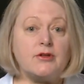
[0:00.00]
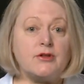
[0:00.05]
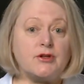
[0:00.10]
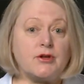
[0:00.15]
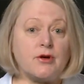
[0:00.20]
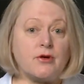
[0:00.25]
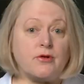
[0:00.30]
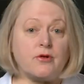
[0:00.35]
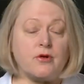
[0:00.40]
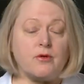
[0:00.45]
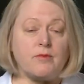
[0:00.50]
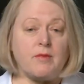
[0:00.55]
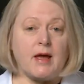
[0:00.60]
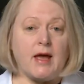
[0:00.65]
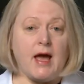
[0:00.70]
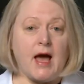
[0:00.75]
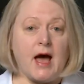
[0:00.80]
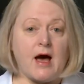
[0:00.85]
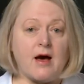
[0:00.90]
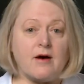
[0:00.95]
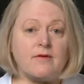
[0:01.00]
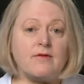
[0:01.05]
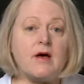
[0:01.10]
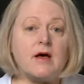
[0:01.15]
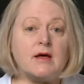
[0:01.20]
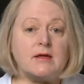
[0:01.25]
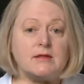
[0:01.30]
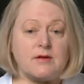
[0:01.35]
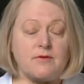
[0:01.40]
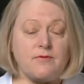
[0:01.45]
Children may have
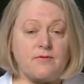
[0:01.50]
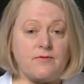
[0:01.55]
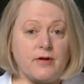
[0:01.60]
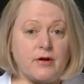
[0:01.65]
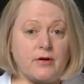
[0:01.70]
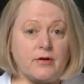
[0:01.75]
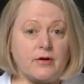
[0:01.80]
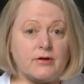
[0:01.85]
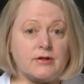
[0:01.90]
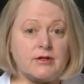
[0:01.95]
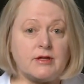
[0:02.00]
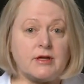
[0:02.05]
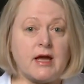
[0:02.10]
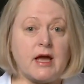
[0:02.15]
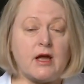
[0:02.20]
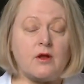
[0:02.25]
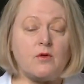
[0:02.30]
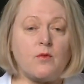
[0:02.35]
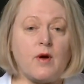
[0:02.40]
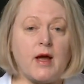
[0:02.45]
some failure to gain